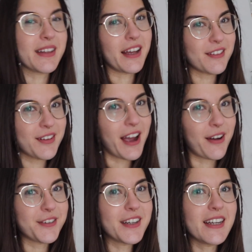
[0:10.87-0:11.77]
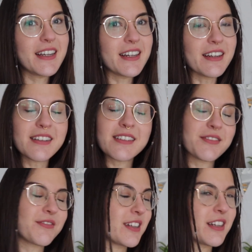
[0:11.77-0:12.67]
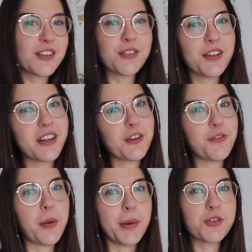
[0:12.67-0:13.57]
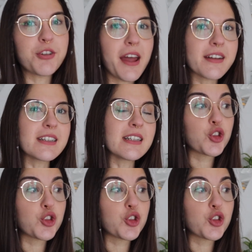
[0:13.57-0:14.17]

Nice to have you here. It's really cool that you found my channel.